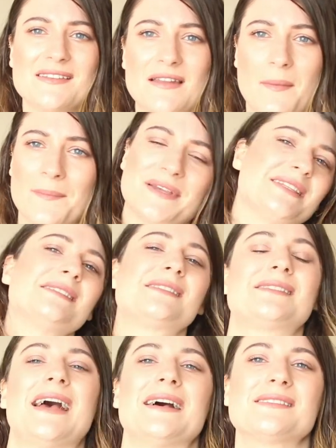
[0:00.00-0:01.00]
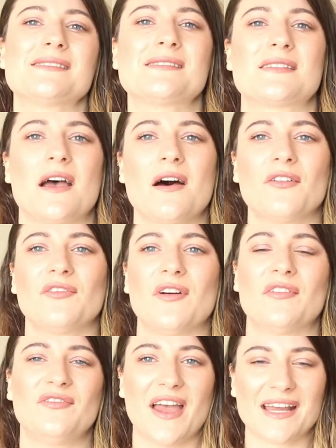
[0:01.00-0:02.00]
numbers and stats and stuff
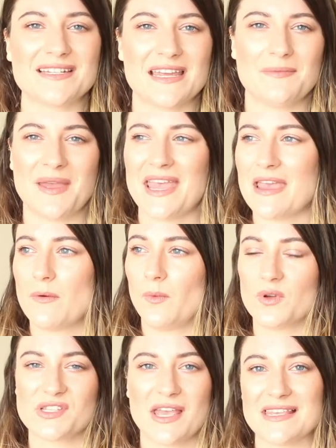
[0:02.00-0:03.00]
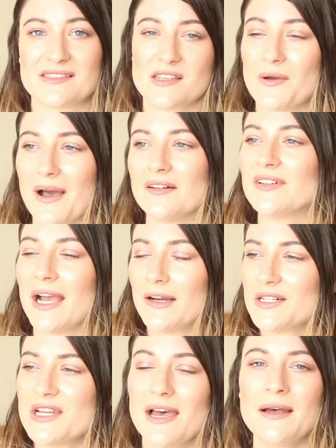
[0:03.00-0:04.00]
affecting me is so out of
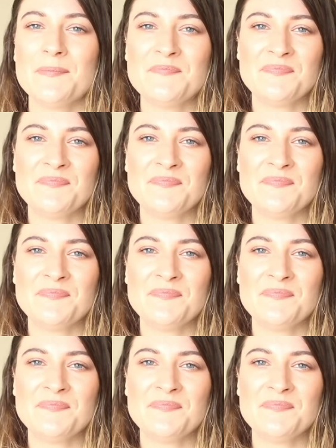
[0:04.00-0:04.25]
character.